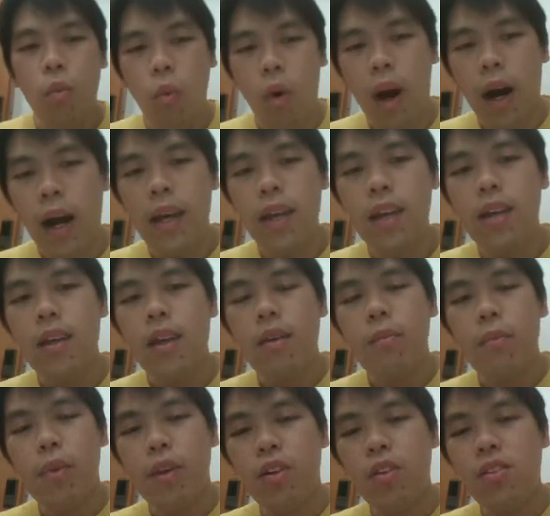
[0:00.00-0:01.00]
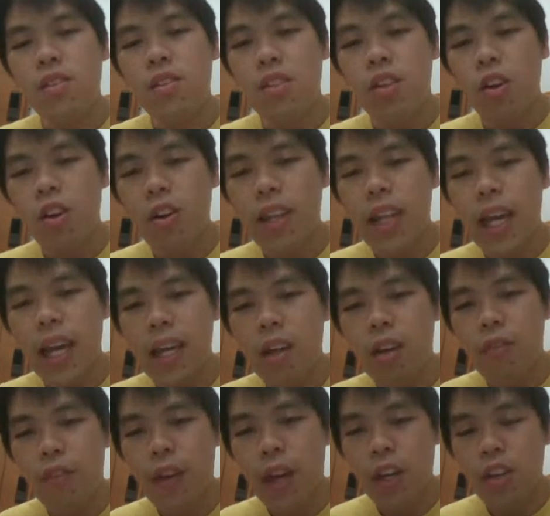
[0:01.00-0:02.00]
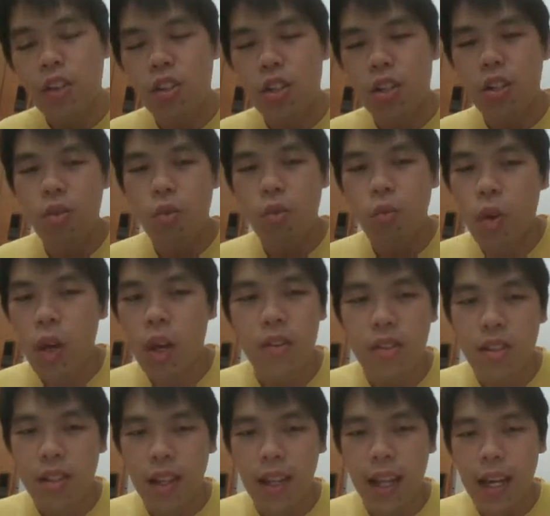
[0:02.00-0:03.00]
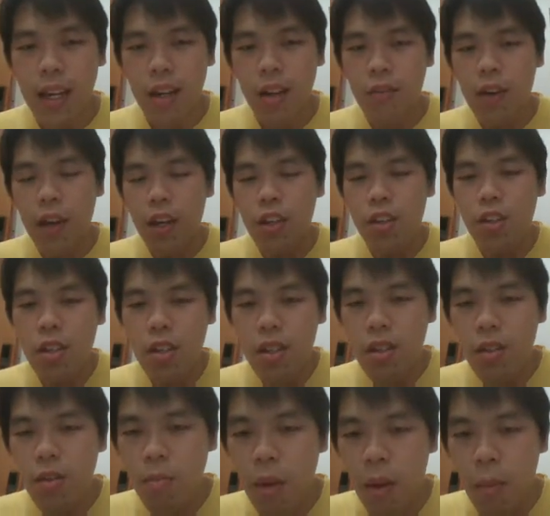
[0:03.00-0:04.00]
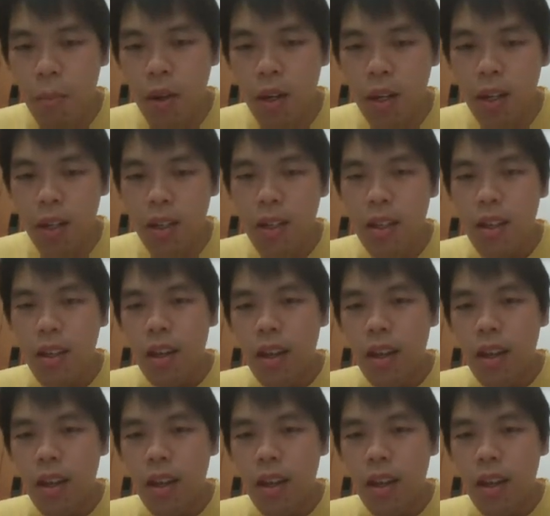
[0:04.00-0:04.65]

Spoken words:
Why? Because your line of action, where is the line of action? Remember,